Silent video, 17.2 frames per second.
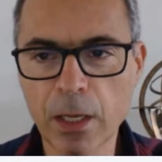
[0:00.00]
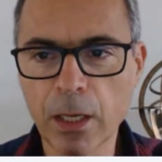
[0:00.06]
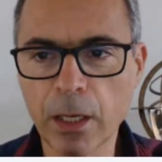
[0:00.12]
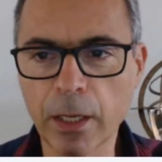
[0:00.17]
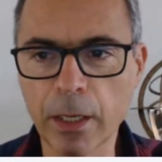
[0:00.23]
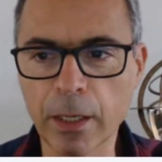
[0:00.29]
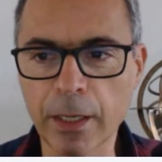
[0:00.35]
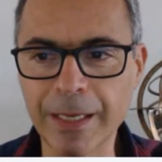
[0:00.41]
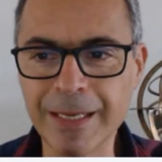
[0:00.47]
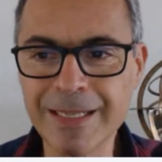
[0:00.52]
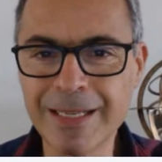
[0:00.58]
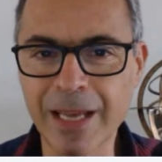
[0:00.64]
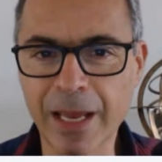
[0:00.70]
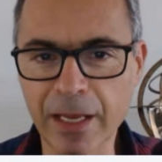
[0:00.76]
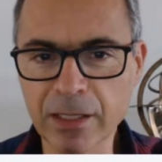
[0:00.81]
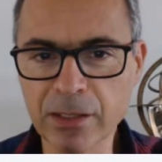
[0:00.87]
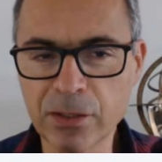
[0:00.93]
In
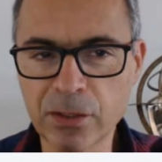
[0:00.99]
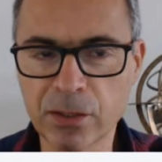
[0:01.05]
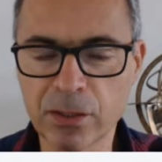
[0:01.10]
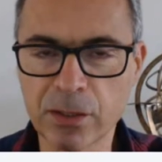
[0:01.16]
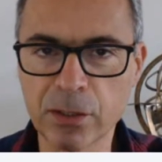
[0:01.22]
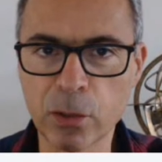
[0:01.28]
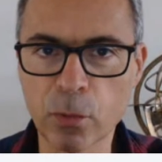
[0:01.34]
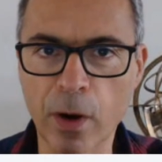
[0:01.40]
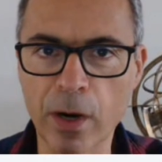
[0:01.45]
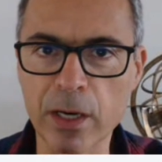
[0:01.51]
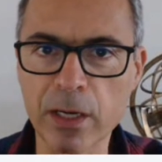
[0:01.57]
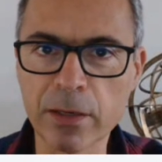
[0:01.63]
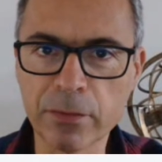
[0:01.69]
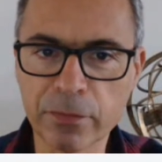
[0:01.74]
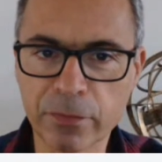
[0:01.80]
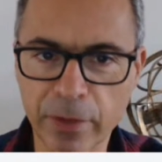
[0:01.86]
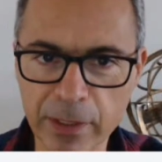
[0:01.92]
case you are an
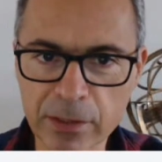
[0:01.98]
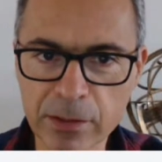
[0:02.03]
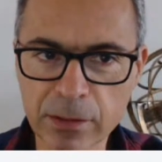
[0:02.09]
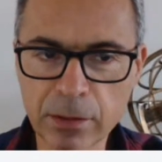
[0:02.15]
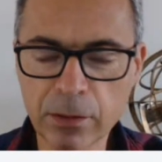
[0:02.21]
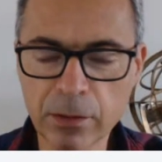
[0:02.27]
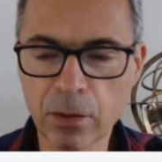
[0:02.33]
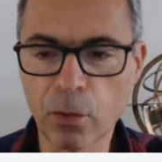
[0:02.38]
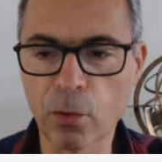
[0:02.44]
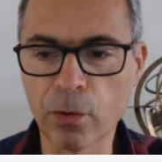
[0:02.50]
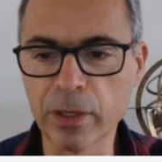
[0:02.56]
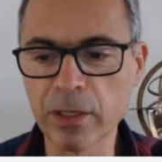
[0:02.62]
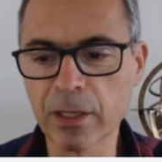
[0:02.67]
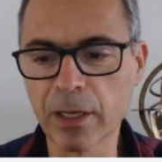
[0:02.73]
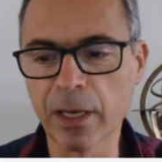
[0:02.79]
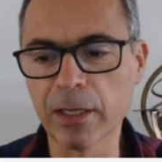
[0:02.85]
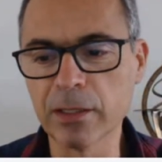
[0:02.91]
investor, or in
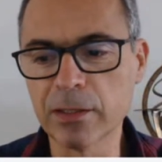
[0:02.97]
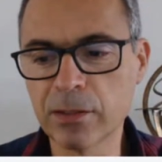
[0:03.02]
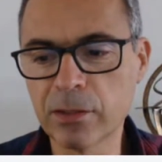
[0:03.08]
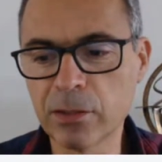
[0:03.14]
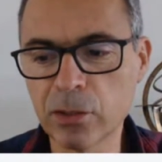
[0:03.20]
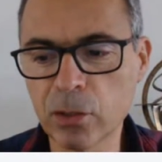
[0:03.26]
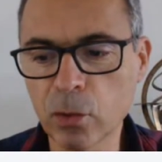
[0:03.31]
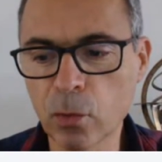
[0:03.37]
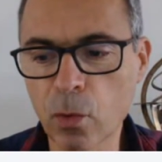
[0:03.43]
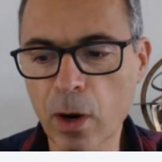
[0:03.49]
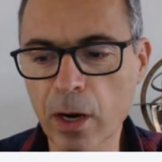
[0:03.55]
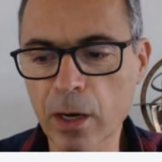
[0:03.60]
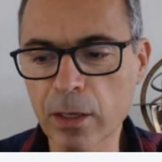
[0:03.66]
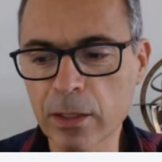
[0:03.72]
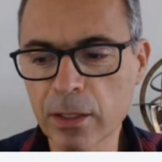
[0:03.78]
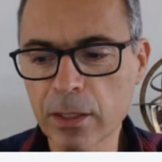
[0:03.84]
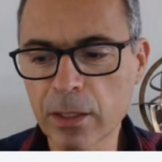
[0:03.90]
case
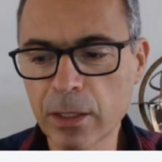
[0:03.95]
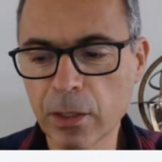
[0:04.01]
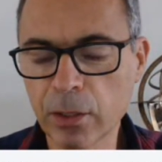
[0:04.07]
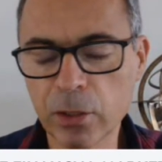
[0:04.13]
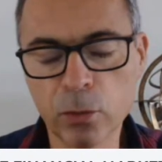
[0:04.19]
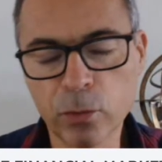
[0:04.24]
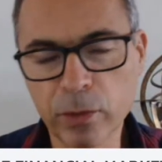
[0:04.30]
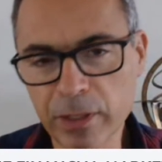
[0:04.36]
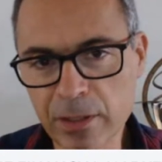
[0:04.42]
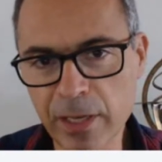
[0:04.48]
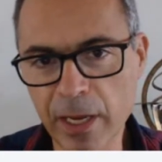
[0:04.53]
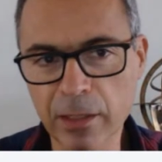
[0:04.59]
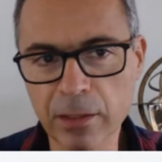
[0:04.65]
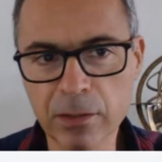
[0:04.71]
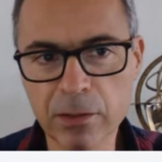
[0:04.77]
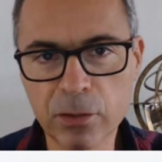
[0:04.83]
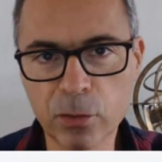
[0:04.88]
you
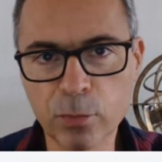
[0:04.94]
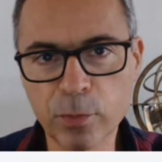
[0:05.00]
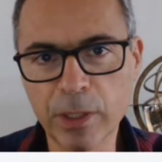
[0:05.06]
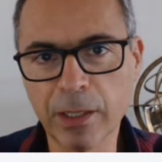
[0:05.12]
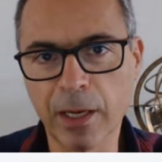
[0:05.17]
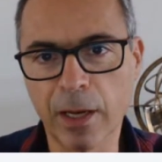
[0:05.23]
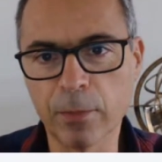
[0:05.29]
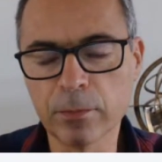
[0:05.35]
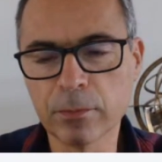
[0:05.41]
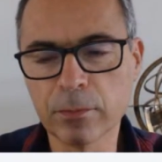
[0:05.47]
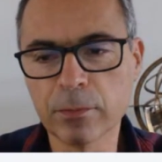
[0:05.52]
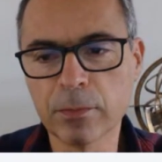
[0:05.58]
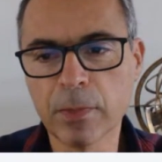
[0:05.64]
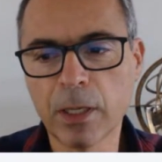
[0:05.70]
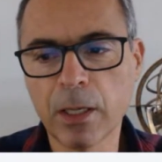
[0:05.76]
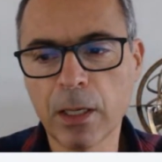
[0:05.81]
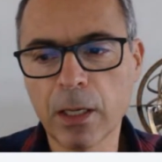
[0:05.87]
intend to become
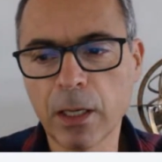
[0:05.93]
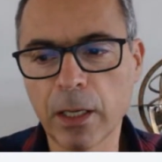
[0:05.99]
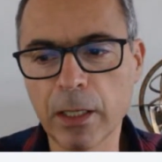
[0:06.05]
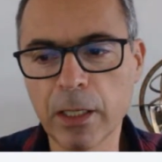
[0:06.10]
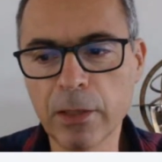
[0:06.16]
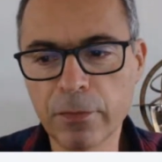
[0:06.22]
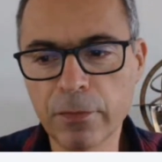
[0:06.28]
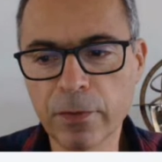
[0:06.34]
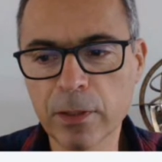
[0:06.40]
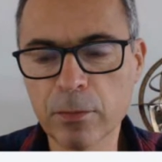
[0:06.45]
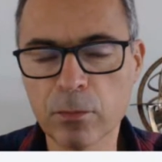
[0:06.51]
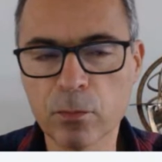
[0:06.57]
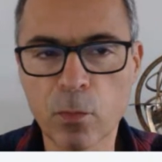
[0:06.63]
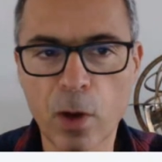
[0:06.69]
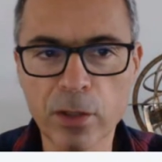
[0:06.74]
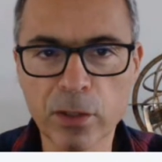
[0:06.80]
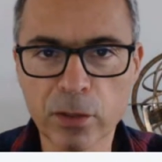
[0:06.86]
even
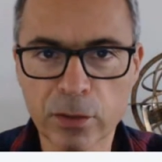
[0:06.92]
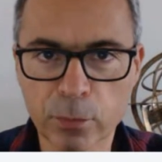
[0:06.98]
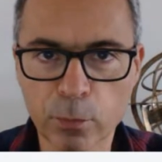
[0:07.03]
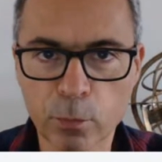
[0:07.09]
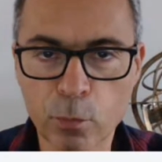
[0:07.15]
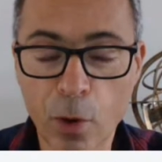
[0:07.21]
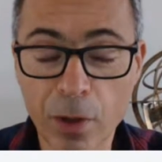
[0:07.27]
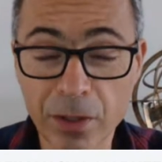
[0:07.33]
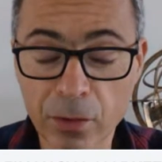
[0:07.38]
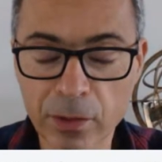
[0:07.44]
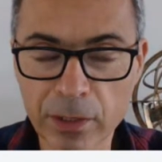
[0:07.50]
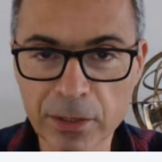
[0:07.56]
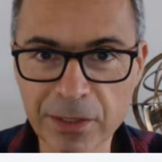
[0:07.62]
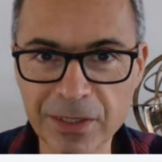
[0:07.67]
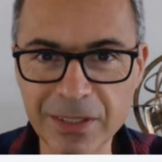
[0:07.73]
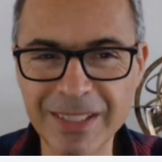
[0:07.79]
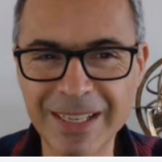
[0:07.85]

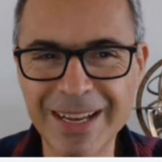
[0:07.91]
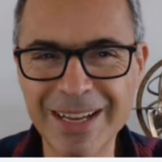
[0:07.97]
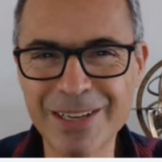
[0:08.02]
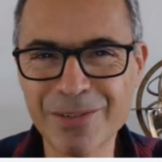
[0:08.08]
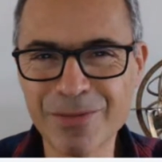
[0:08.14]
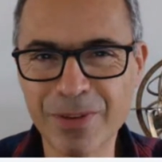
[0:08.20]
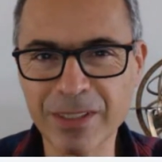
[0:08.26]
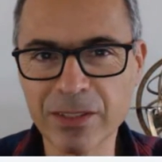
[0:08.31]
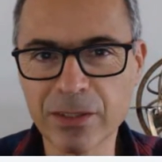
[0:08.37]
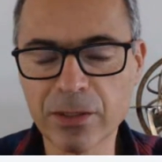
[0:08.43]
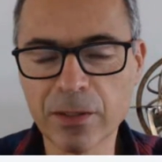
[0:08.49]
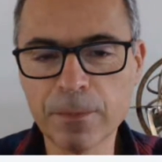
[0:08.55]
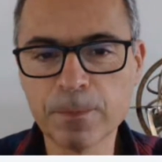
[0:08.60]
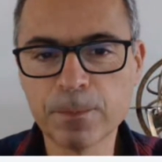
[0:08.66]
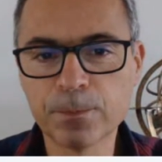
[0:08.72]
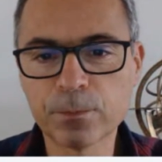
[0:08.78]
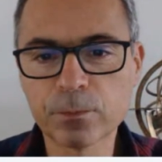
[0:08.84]
moderately an investor,